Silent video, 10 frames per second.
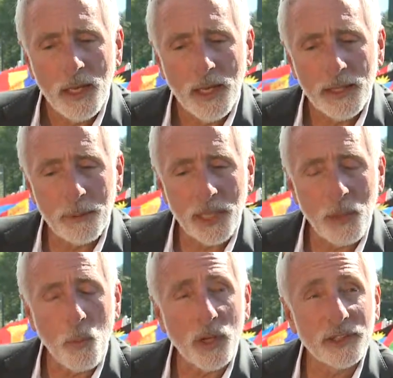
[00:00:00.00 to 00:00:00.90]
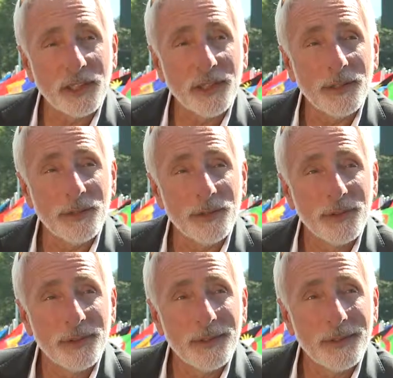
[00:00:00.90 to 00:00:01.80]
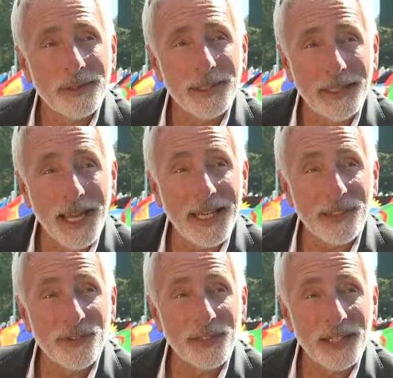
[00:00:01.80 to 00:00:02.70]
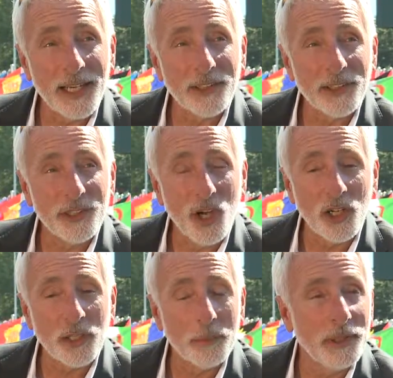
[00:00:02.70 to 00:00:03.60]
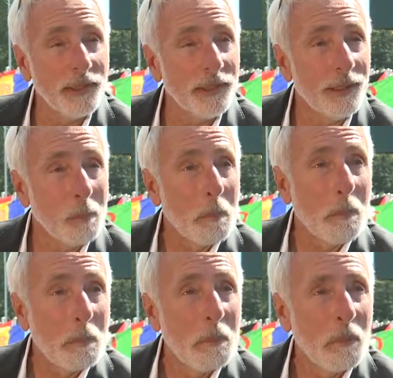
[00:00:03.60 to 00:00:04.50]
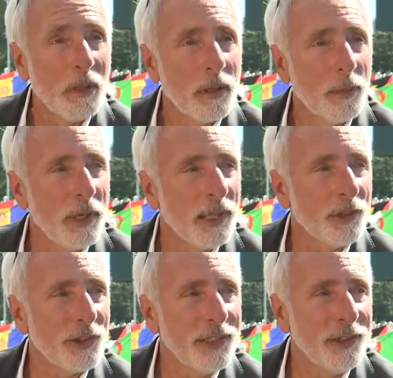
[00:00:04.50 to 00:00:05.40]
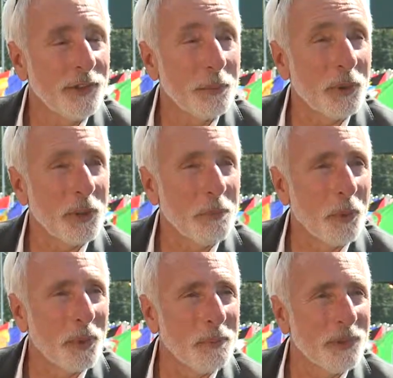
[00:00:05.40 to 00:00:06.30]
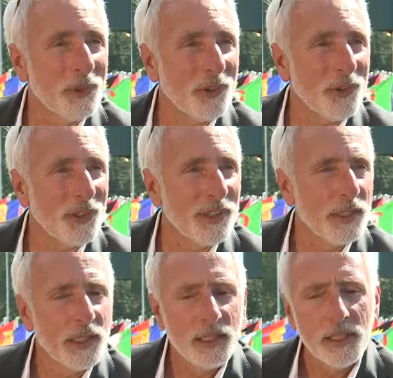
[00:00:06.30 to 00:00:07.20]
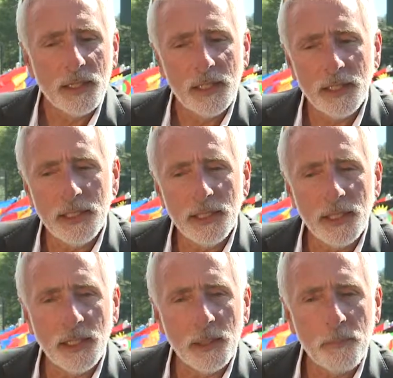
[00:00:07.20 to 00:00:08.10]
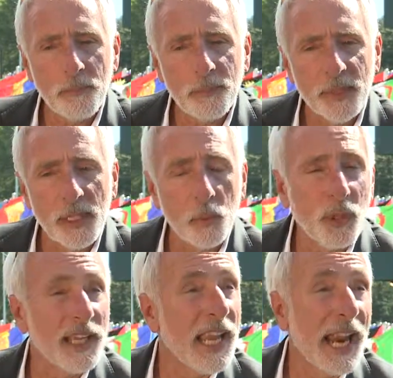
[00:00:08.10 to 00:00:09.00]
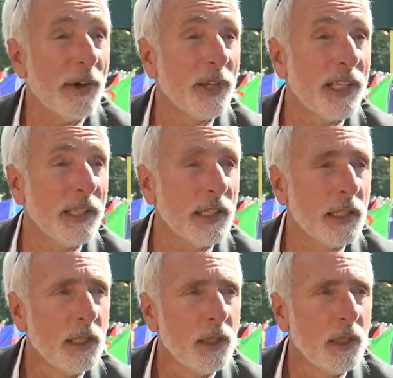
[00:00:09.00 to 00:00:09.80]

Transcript: And then when I walked in the, the gates, and it actually dawned on me that, you know, I'm actually, is a pretty important position. The, um, here we're carrying